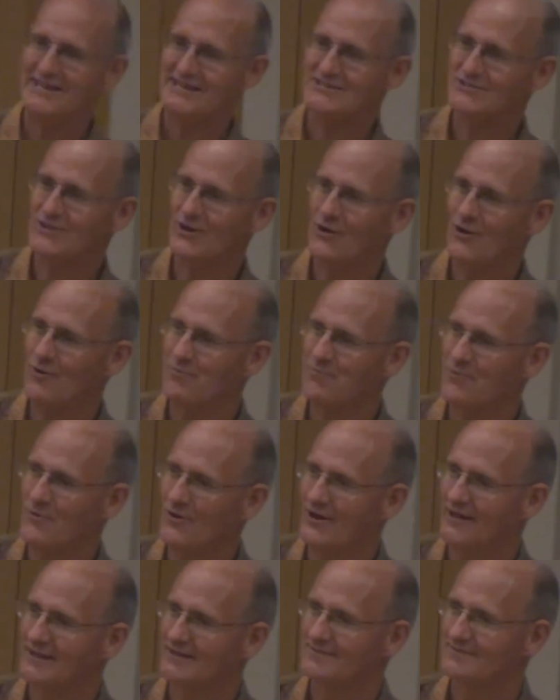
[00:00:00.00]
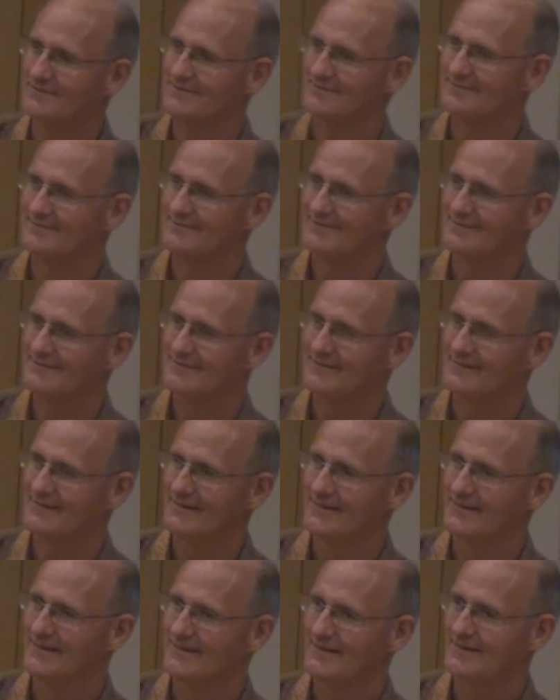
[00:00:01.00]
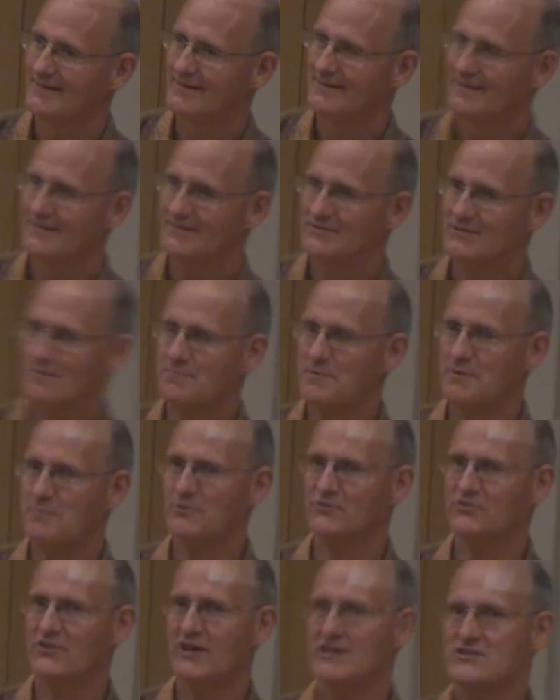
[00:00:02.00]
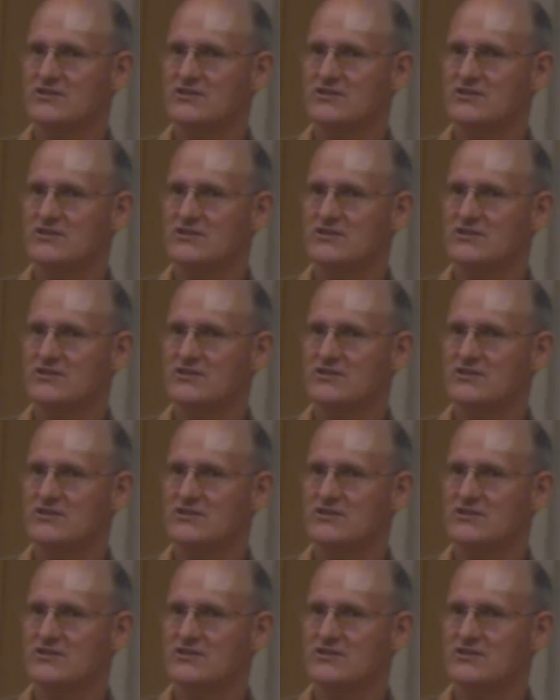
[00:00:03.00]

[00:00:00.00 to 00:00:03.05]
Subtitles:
That's the whole point. Some people